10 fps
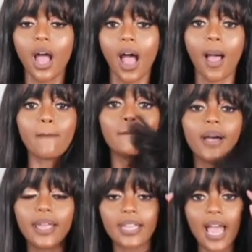
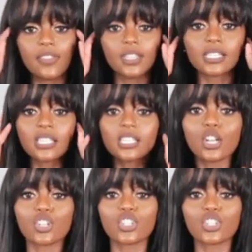But yeah, this is their